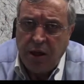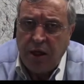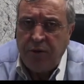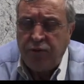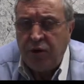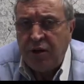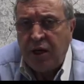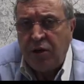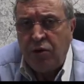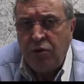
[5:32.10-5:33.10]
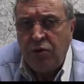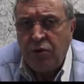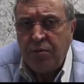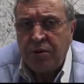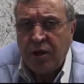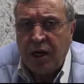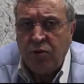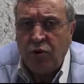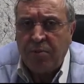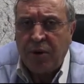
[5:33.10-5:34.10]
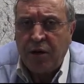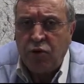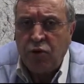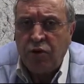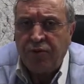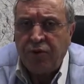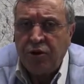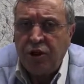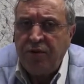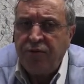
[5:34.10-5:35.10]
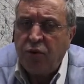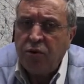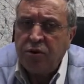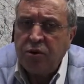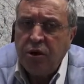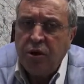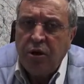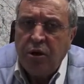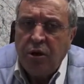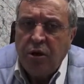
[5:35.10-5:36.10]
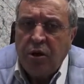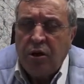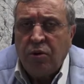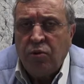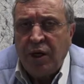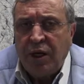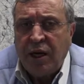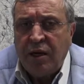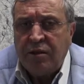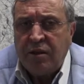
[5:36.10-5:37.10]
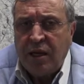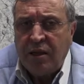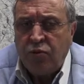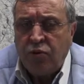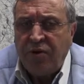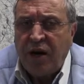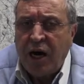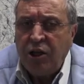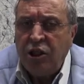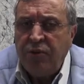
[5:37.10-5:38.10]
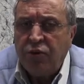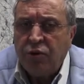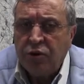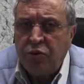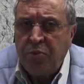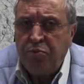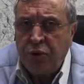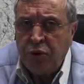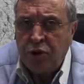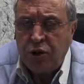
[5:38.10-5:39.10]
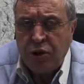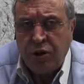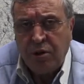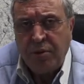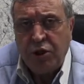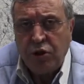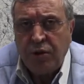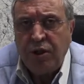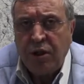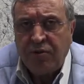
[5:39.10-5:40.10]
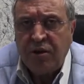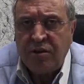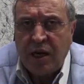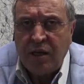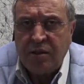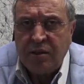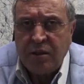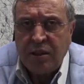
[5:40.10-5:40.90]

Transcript: If we take 2 tubes and we apply 2 different G-force, we can understand that with high G-force we push the majority of the cells